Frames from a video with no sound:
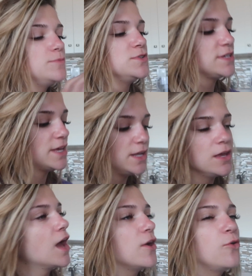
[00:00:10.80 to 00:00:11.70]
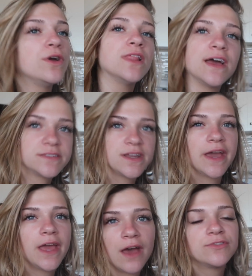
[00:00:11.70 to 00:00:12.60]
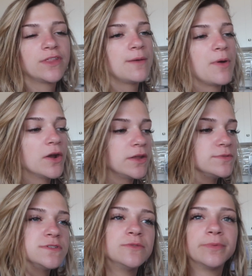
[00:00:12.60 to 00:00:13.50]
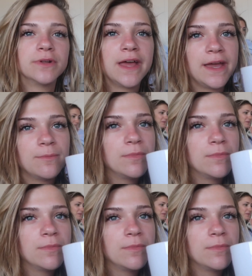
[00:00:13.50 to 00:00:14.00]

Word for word: I'm just kidding, I quit last night after that party was super lame.